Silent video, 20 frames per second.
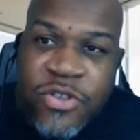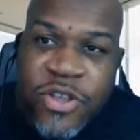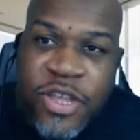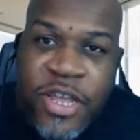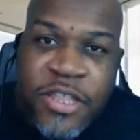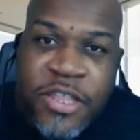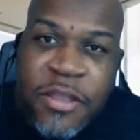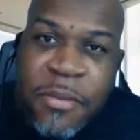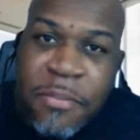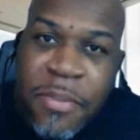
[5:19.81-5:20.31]
and
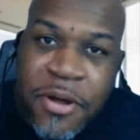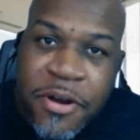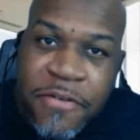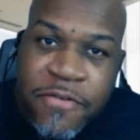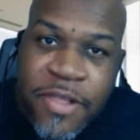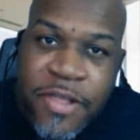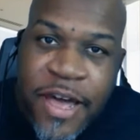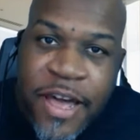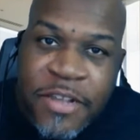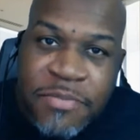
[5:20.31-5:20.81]
get the
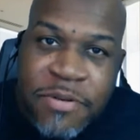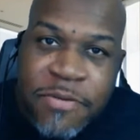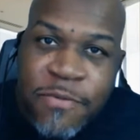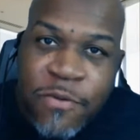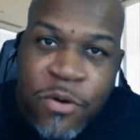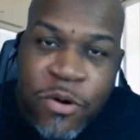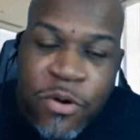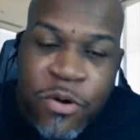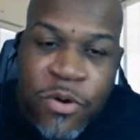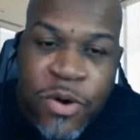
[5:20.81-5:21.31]
butterflies
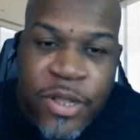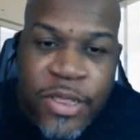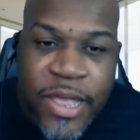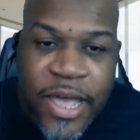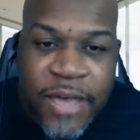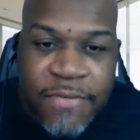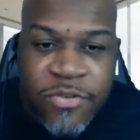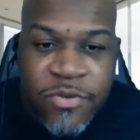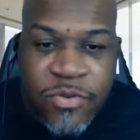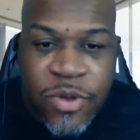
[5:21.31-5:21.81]
before going
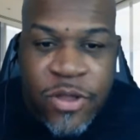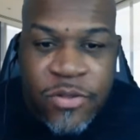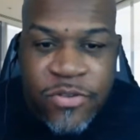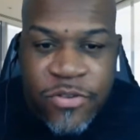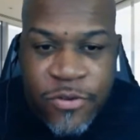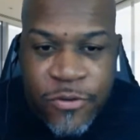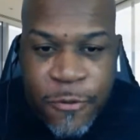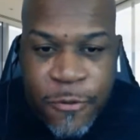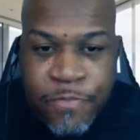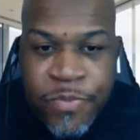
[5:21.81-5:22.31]
live as well,
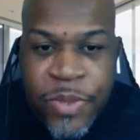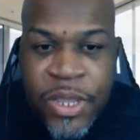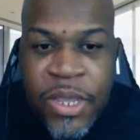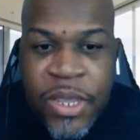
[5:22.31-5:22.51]
too.